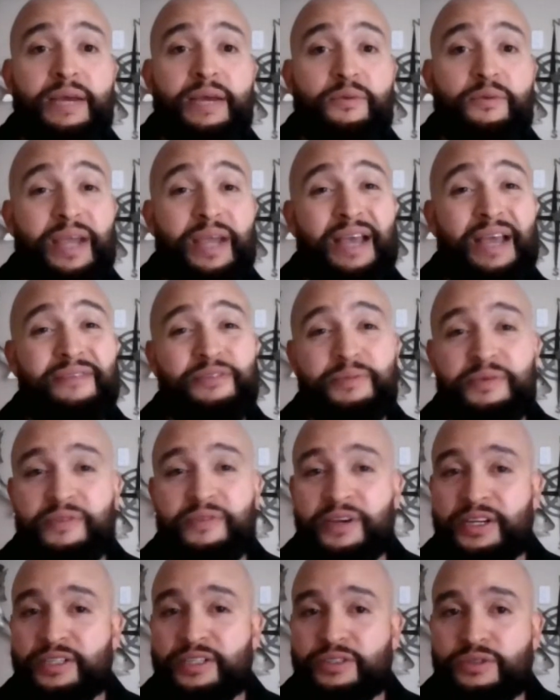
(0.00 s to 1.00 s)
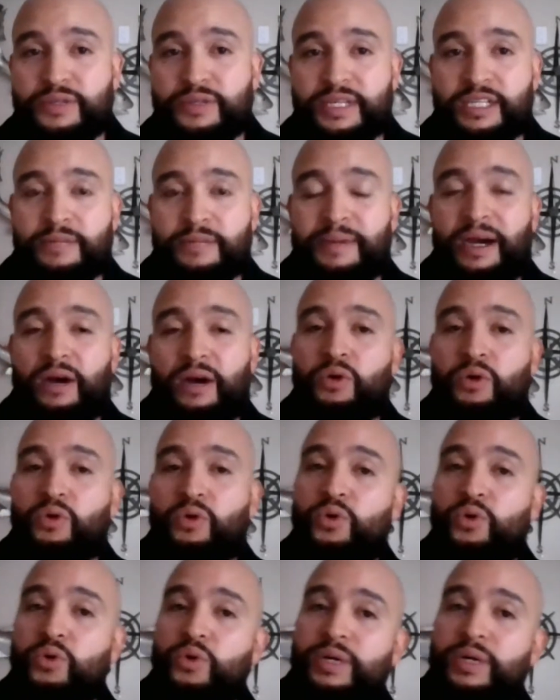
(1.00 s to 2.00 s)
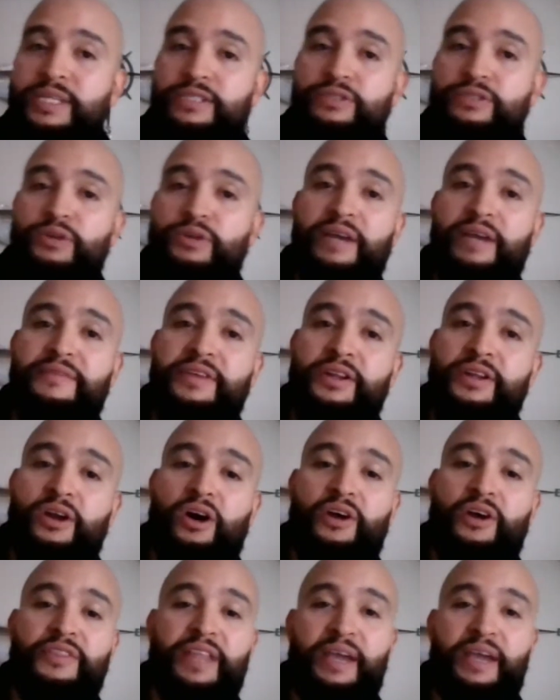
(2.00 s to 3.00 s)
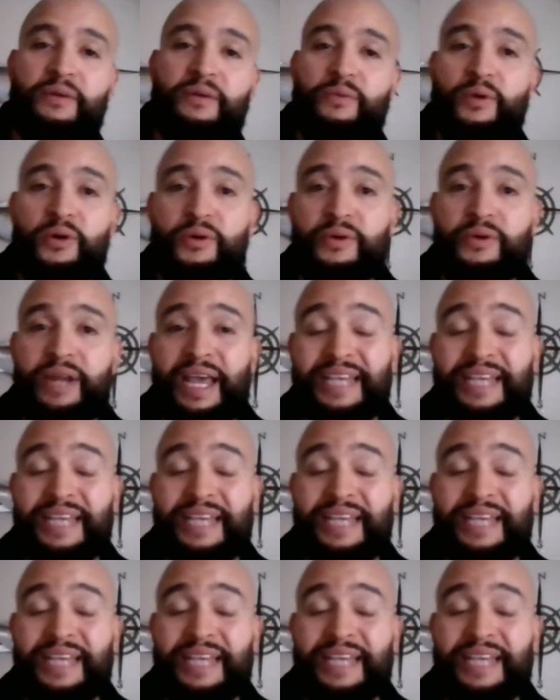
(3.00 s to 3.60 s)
and we have to be very strict about who is driving on that road,